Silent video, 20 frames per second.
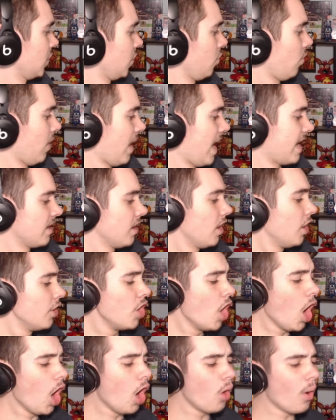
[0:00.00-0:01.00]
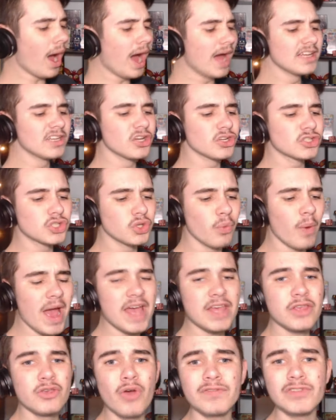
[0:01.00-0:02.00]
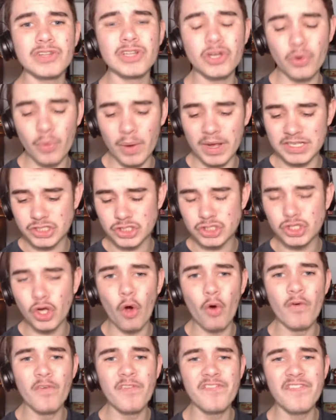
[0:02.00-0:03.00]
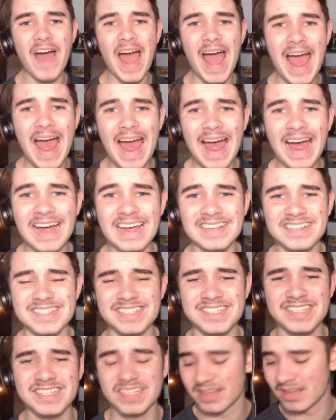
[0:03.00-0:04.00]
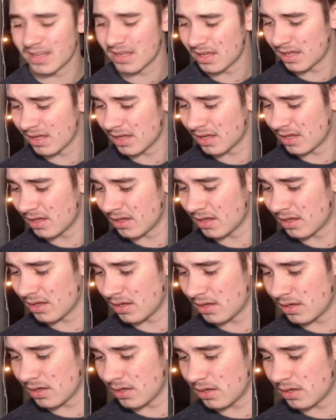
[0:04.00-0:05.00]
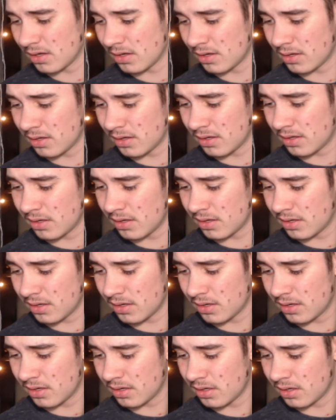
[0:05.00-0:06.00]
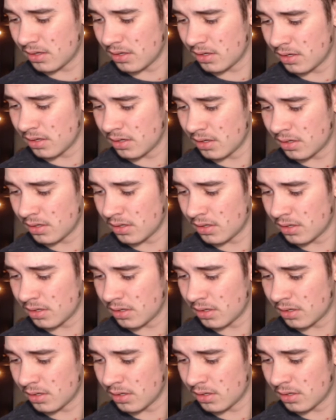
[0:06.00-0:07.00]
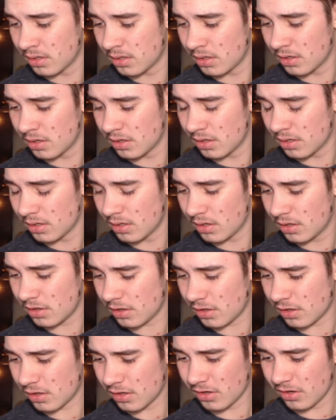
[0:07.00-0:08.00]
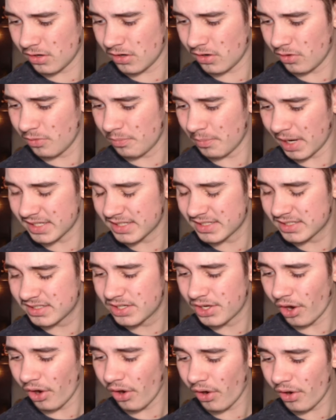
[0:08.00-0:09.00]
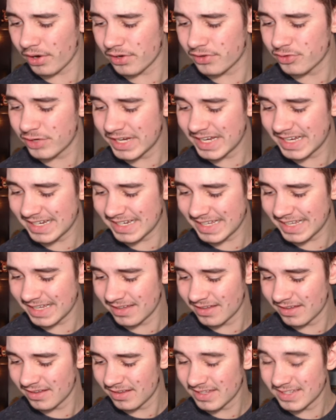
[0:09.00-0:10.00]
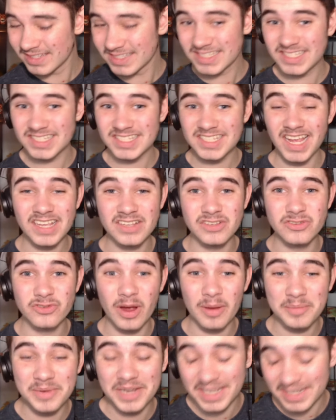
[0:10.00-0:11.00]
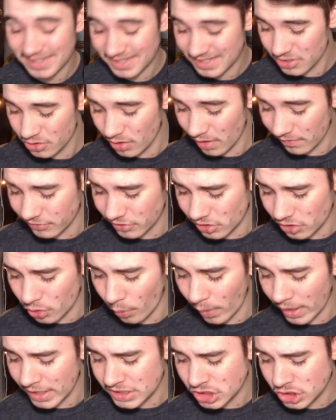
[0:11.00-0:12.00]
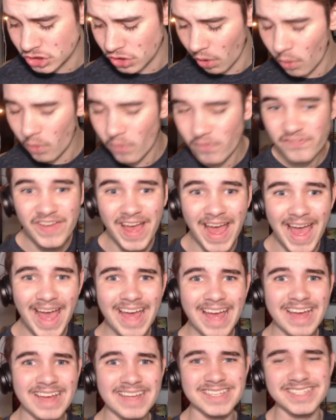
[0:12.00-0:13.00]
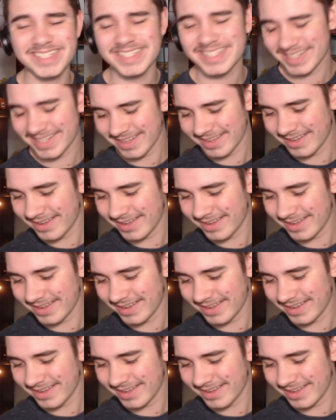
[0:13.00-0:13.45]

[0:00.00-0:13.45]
Oh, hey. No, I looked away. You have to look away so fast. We always find a way inside. Oh my god, really? Six Remnant? You have to look away so fast.